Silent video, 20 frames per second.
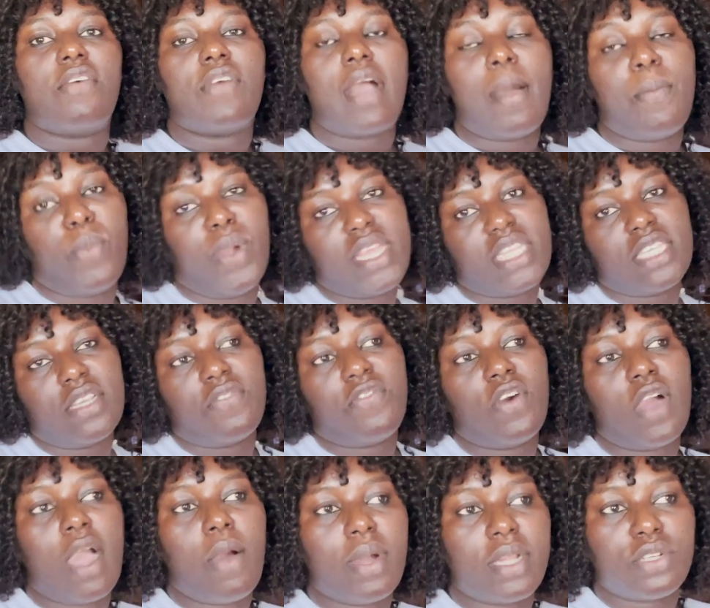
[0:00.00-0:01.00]
I'm waiting
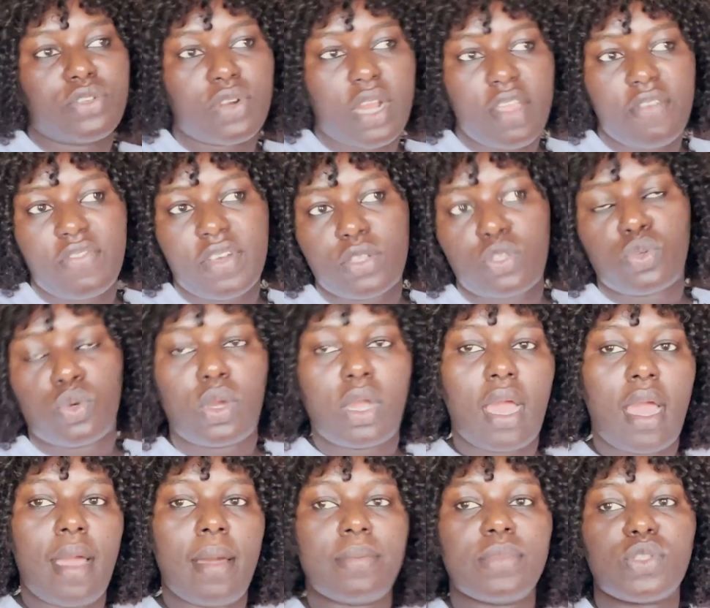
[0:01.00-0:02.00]
for our driver to
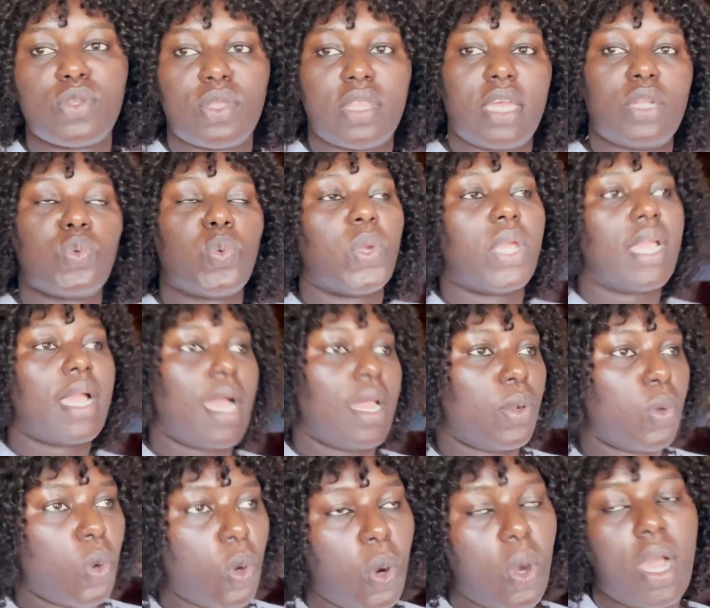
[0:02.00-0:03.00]
come so that we
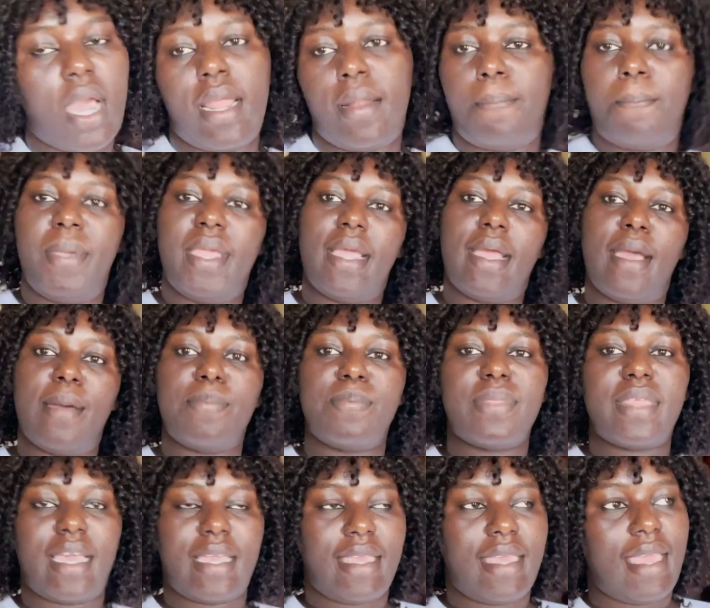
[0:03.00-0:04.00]
can go and pick up
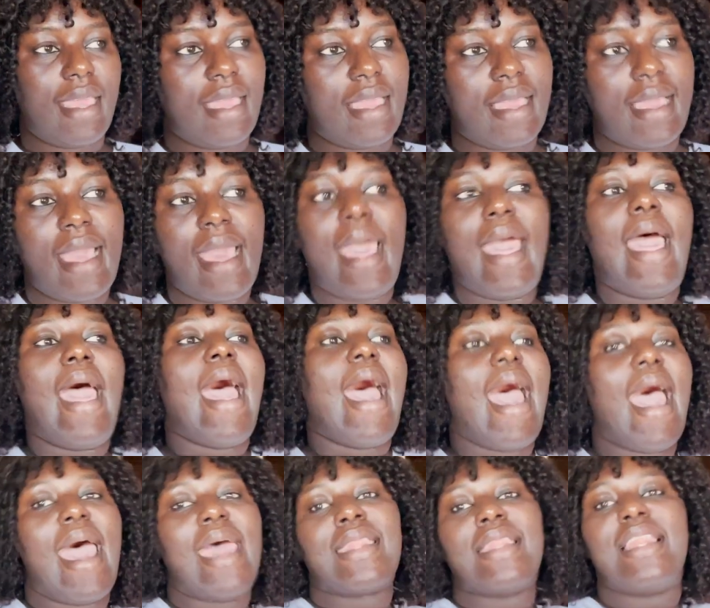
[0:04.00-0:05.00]
the cake
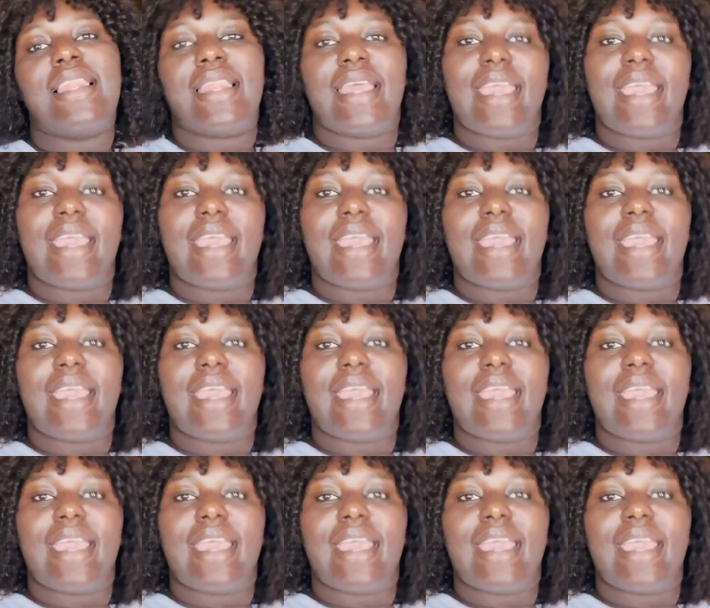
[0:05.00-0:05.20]
and